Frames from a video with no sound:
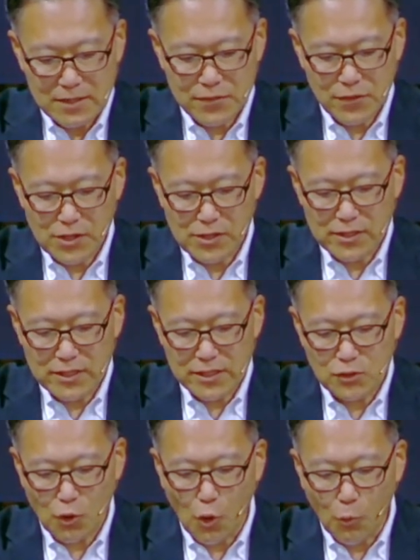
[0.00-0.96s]
Third
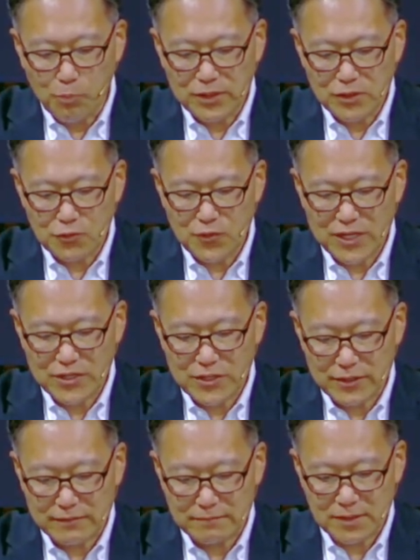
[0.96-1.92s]
is open to
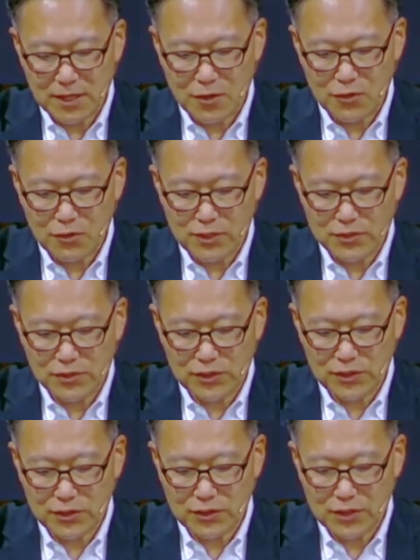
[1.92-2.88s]
reason,
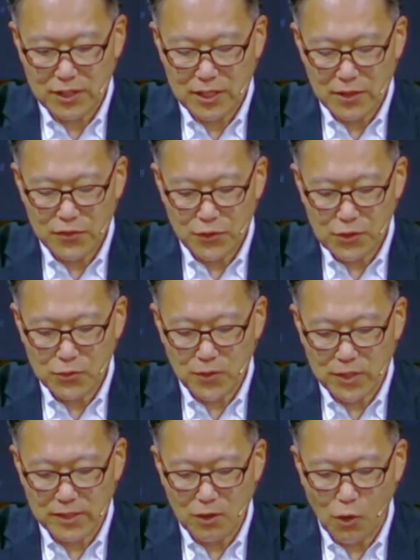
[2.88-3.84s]
characteristics Third
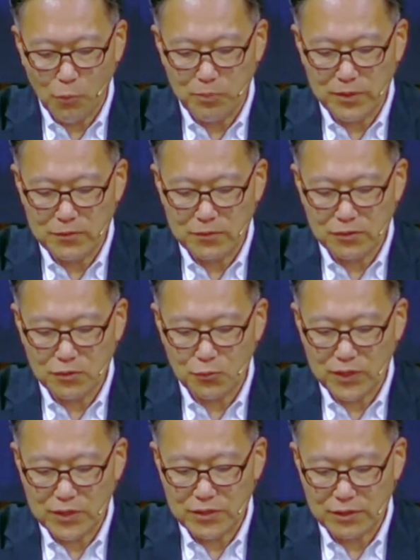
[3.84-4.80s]
one, open to
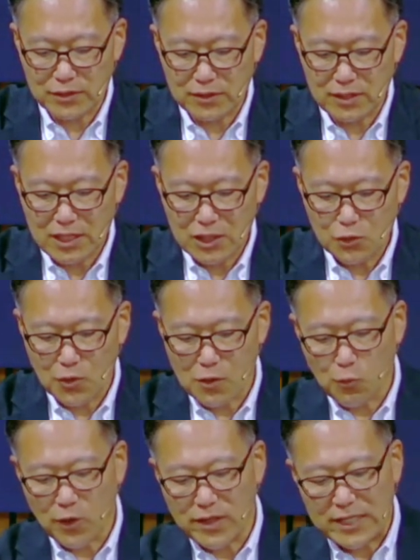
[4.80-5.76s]
reason. You are
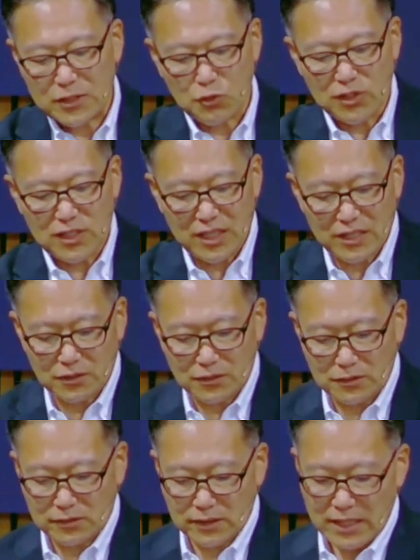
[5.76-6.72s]
willing to
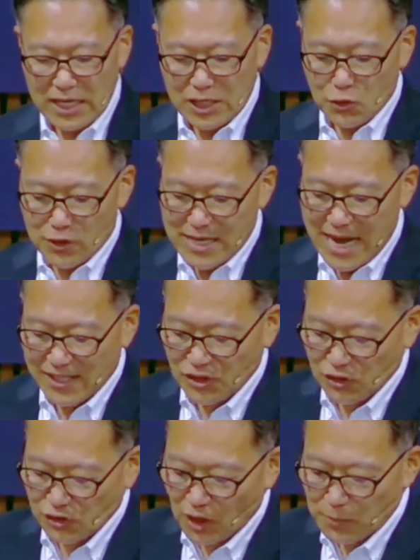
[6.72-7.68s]
yield. You're not
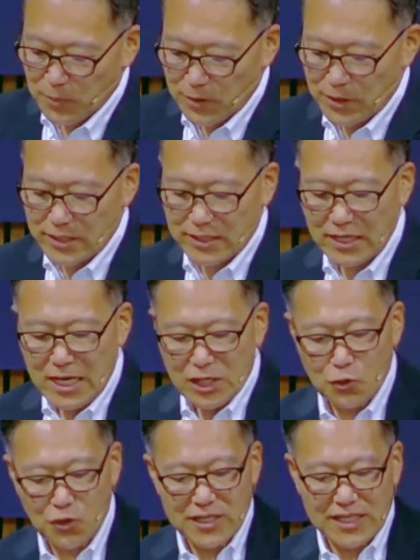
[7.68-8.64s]
stubborn.
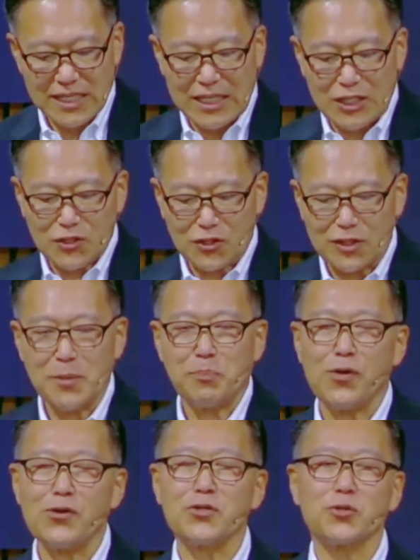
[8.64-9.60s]
You're easily
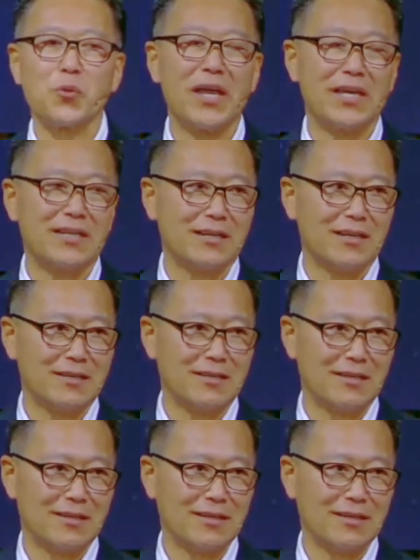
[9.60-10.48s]
persuaded.